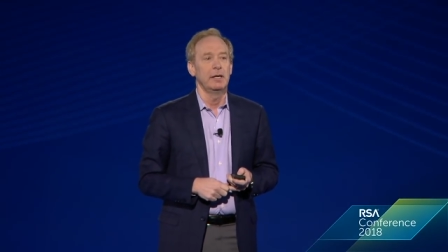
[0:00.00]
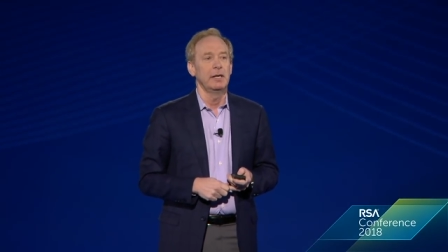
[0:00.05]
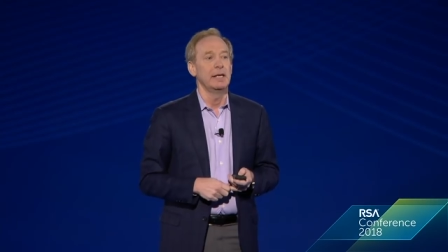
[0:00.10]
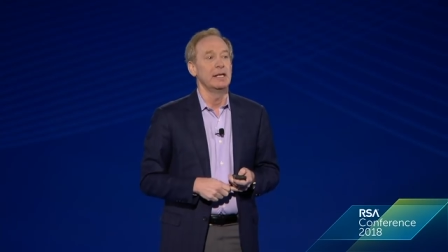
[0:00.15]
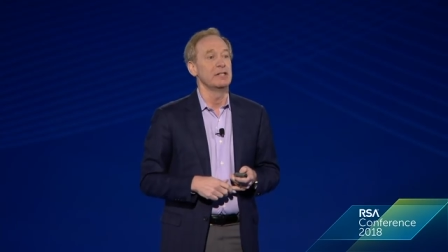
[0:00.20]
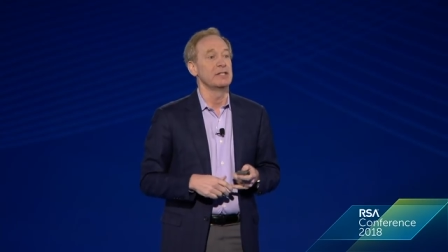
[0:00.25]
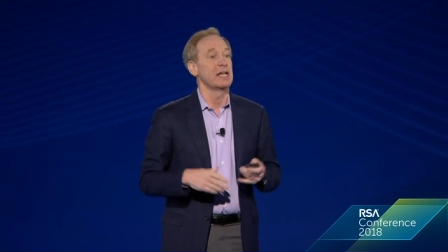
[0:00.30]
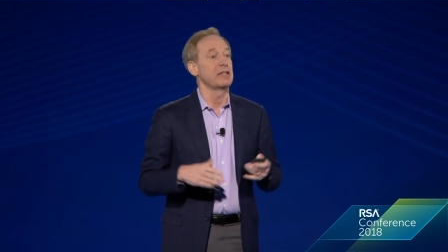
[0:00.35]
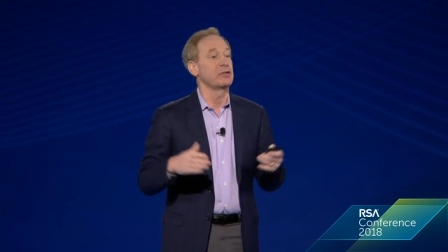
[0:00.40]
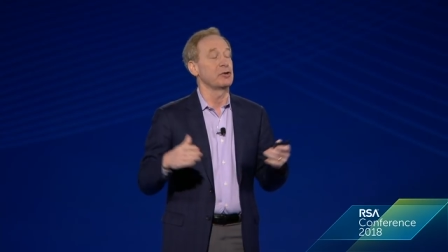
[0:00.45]

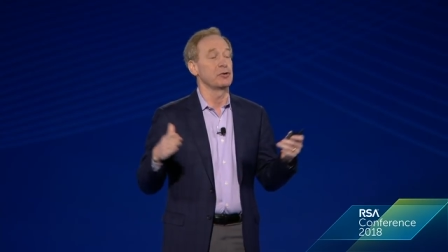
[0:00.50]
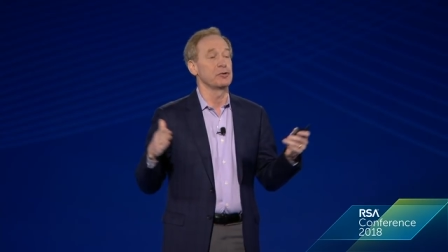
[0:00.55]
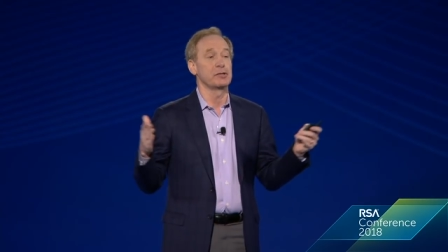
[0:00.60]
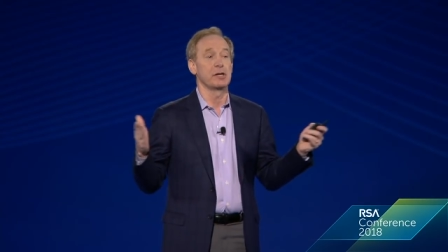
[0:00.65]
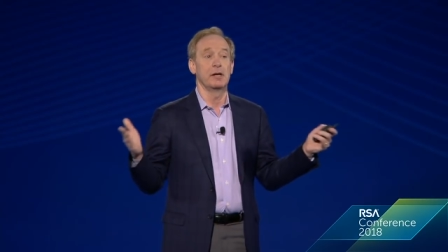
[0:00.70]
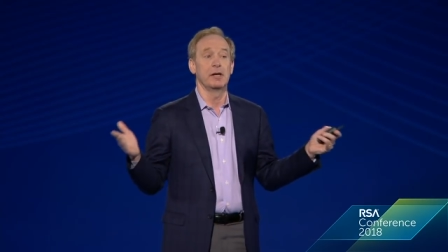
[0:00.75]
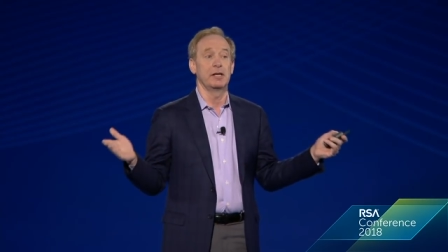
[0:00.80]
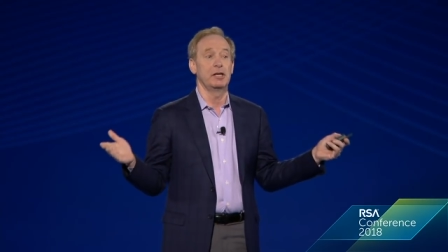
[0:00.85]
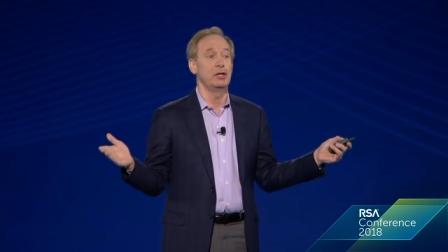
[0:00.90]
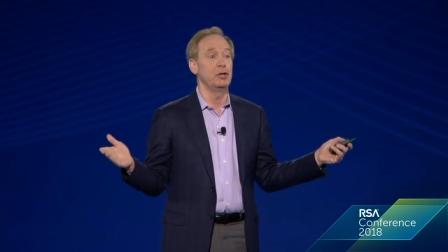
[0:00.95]
is that there's
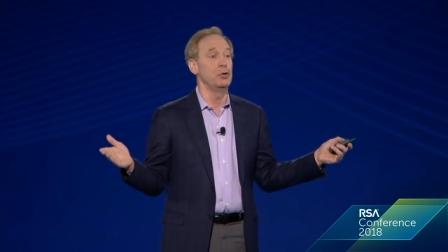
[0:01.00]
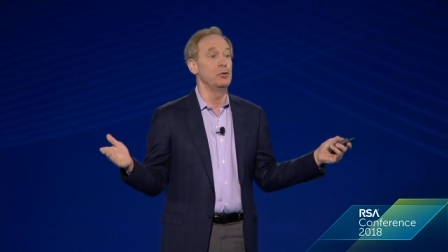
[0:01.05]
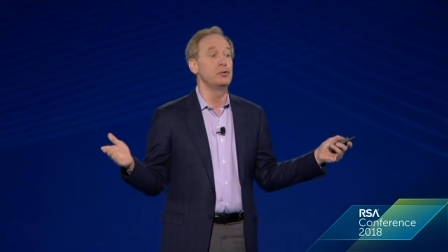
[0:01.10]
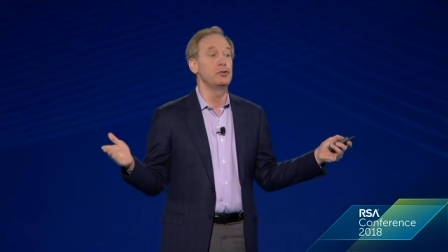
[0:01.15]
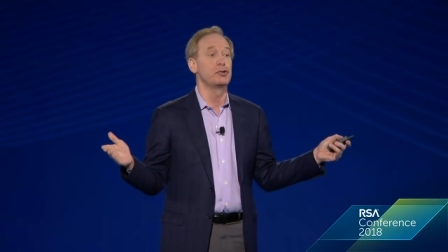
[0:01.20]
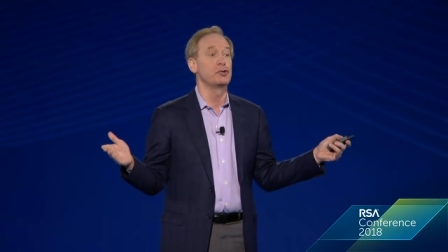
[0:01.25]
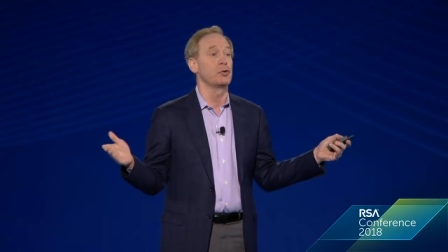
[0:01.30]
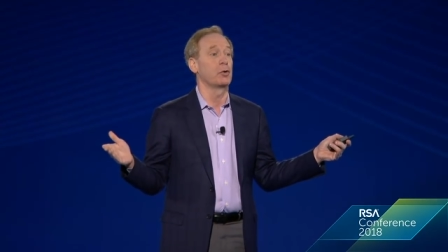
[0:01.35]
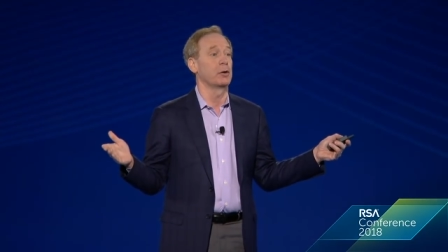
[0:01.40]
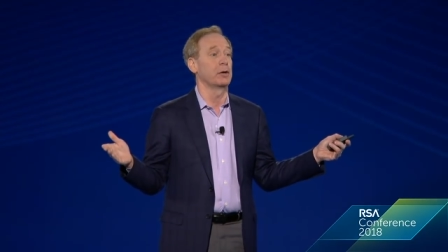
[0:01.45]
a huge
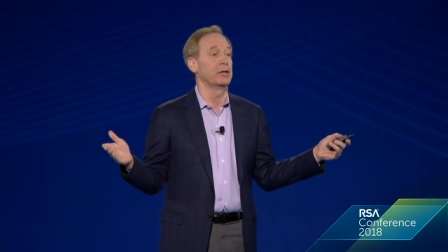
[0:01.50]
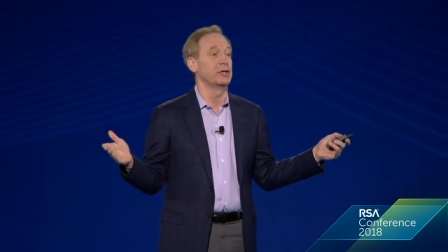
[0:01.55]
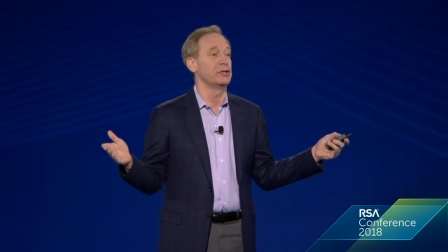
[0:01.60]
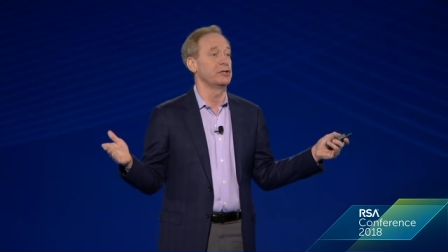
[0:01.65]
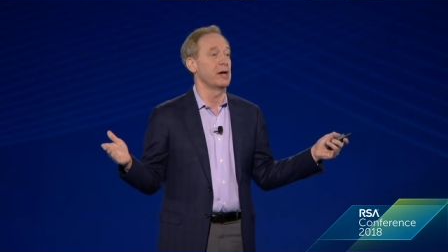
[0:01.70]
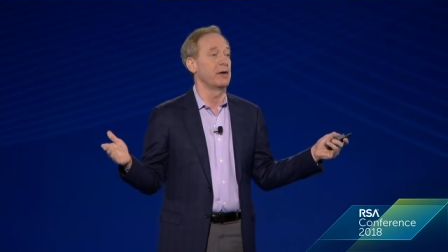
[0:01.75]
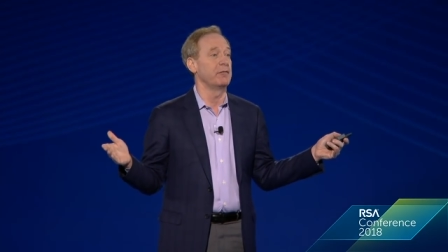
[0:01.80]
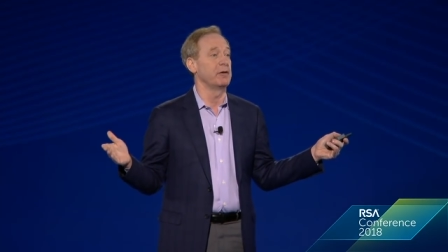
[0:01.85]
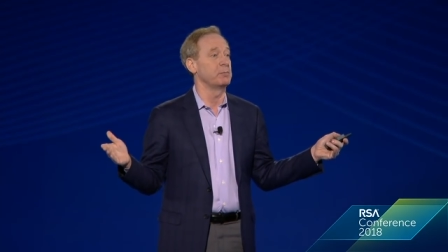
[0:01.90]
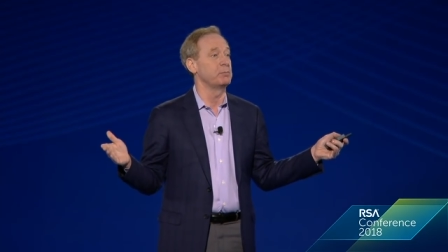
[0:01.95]
shortage
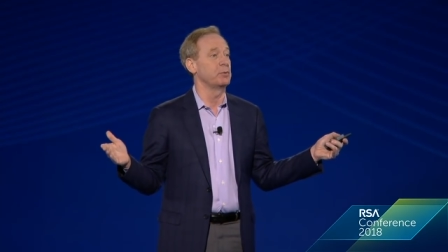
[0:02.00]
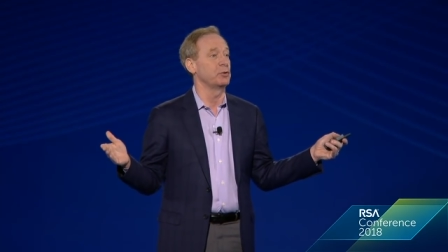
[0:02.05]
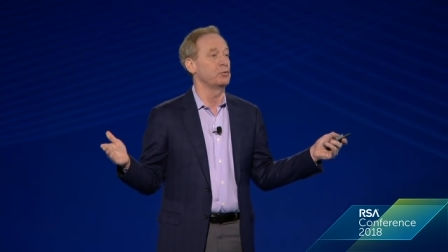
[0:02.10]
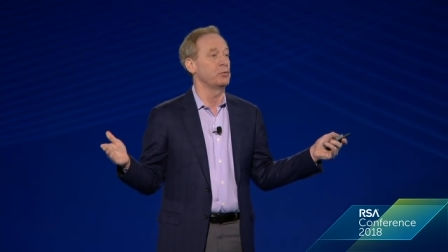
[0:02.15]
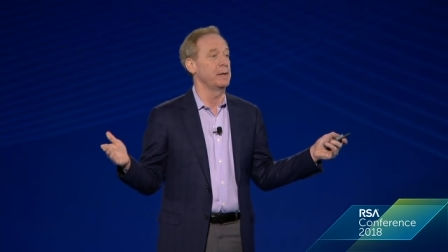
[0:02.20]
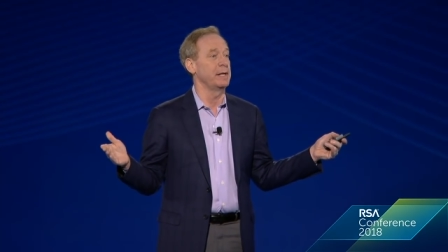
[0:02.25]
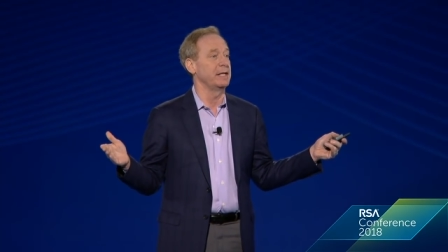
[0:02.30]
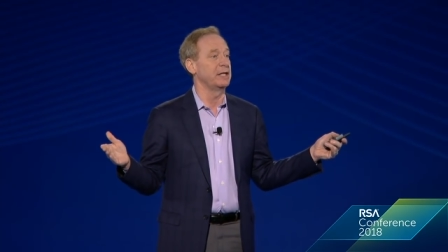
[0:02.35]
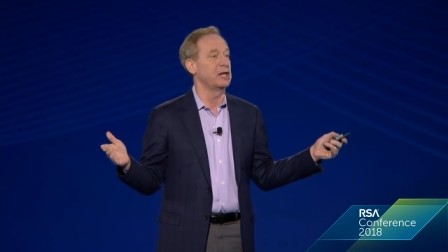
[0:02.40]
of it between